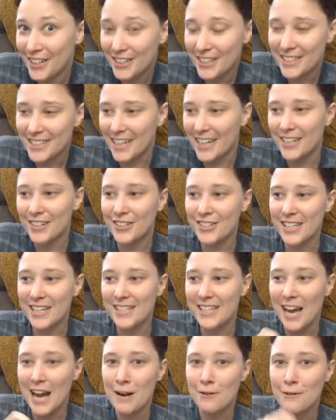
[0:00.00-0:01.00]
The title
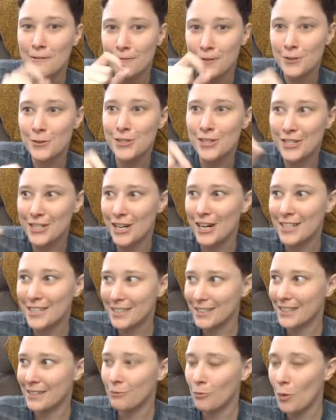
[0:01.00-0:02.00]
says, I refuse to talk
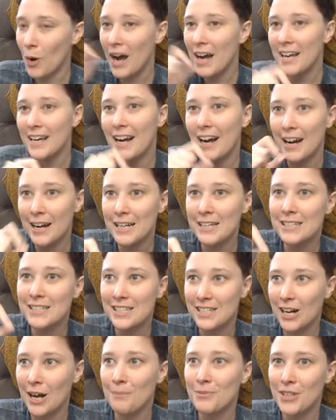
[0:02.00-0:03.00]
to, why I
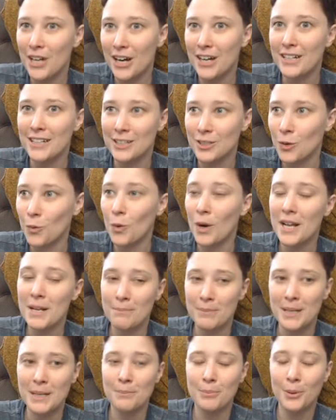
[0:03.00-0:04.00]
stopped talking to
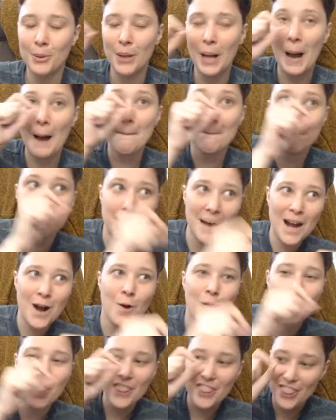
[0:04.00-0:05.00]
white people
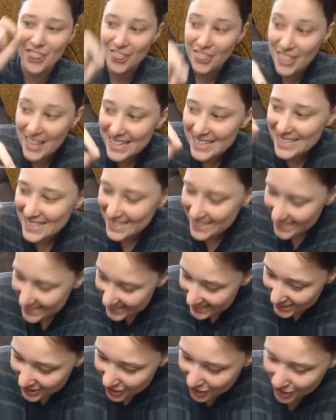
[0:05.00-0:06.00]
about this
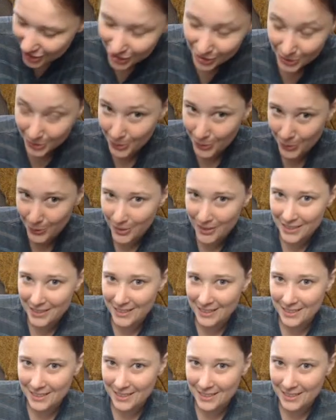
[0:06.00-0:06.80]
issue.